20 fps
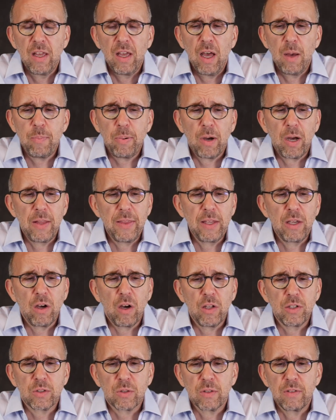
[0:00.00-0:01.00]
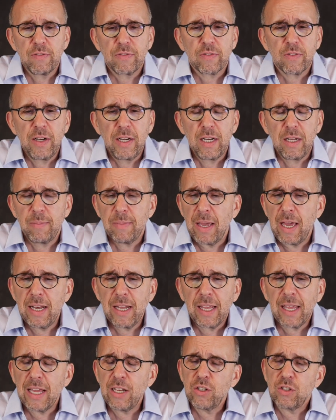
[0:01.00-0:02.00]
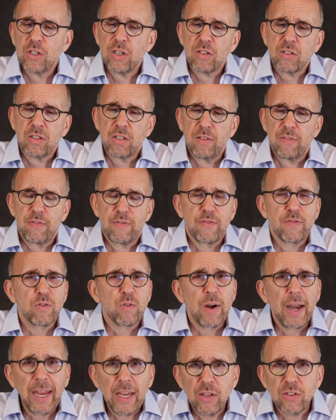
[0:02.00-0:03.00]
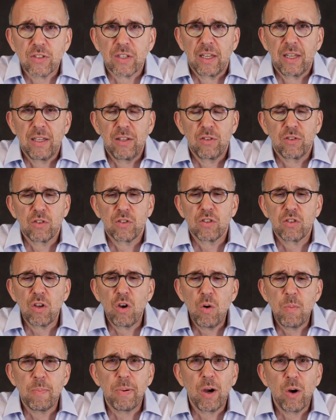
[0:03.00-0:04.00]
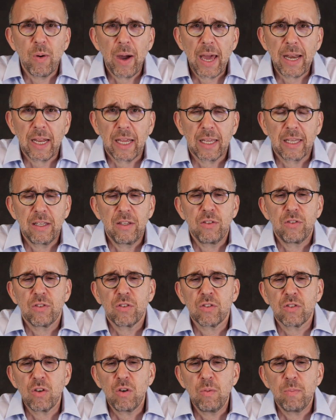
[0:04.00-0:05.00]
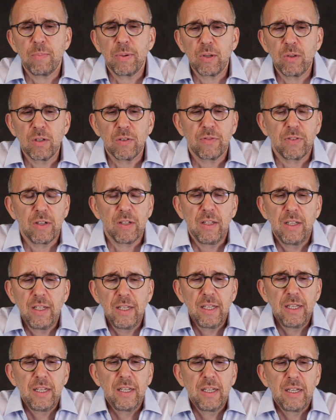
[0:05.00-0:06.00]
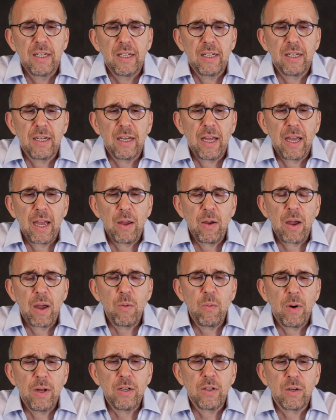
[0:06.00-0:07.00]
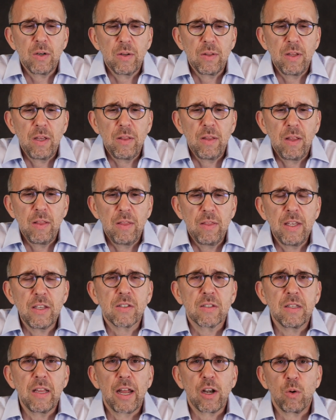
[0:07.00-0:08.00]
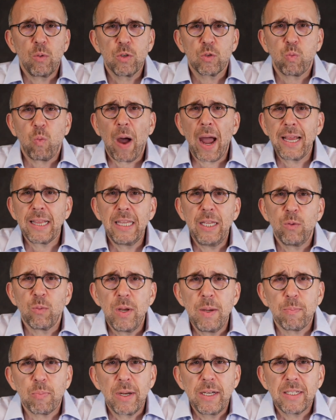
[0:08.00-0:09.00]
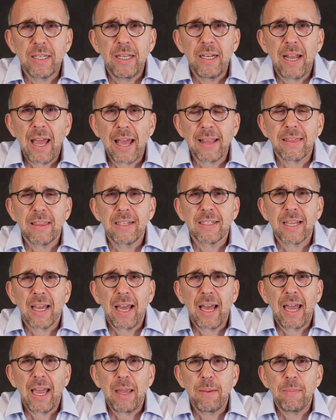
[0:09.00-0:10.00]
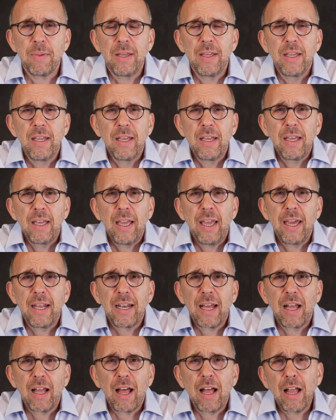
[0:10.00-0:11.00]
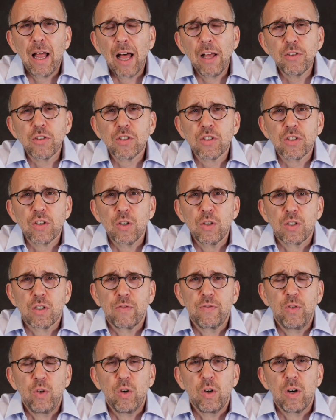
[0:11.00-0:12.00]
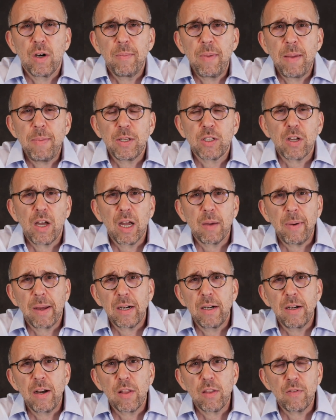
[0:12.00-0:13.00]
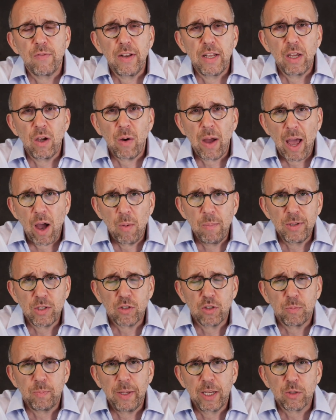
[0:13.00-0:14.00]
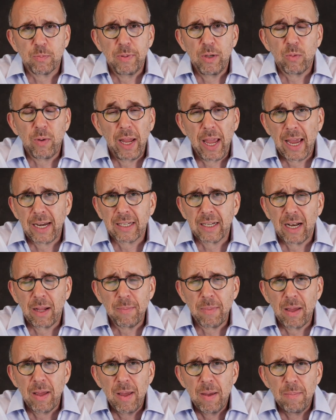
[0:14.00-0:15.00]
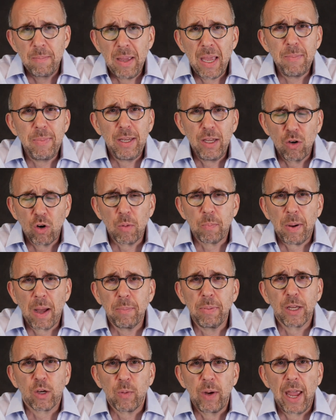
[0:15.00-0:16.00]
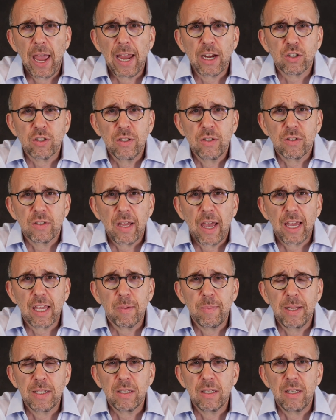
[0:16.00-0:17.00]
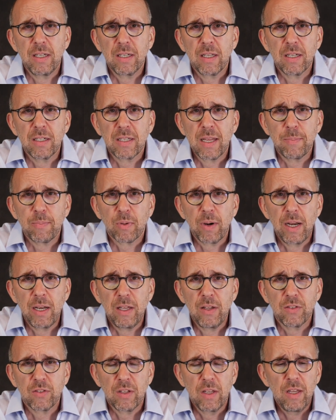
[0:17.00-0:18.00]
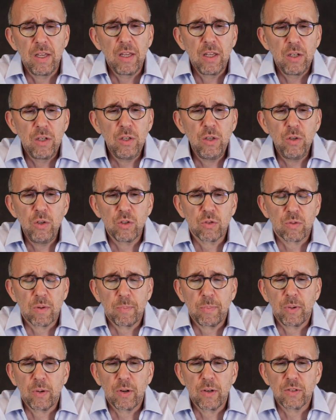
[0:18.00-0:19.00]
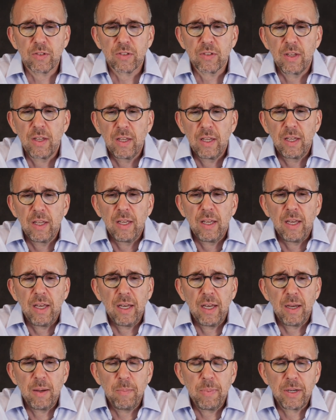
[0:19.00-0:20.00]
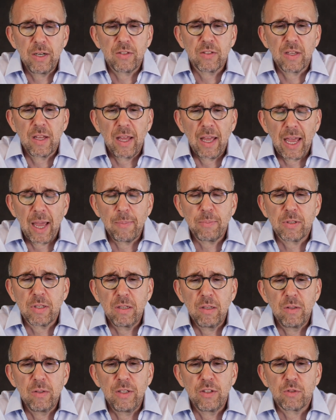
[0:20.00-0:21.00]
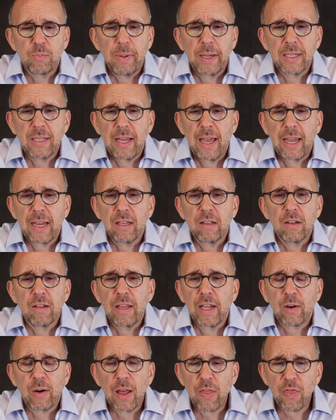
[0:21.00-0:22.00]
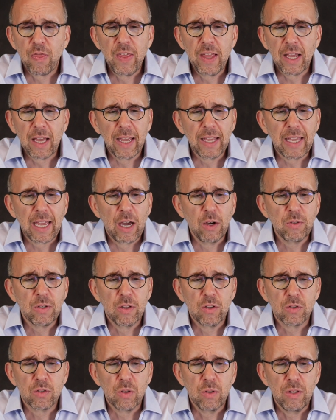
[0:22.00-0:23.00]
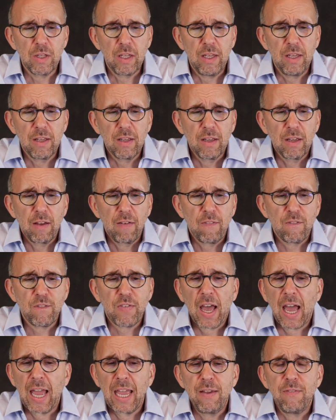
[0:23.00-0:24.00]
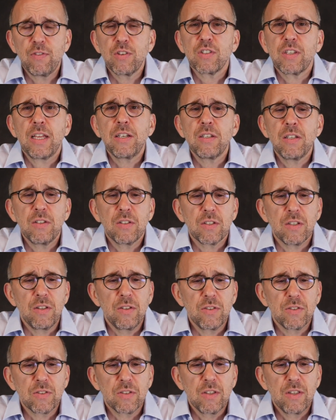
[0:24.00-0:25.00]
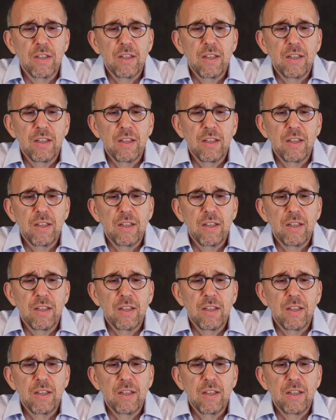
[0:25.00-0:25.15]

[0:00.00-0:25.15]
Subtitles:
upon the altar of freedom. And again, just the phrasing is so poetic, is so beautiful. I wonder, this letter was widely reprinted at the time, and I'll search for, and maybe talk about it in another video, how Mrs. Bixby reacted. Maybe her public reaction is documented in contemporaneous news reports. But it's an absolutely spectacular letter. I think I counted there's only 5 sentences